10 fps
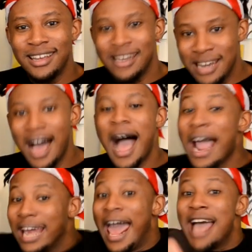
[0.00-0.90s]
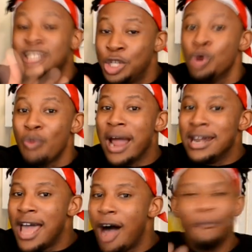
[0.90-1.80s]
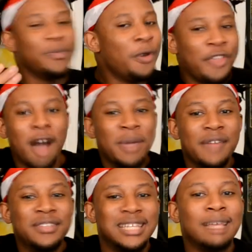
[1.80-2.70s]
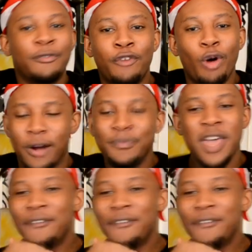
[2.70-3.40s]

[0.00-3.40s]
now I could ask you right now, without me even saying before,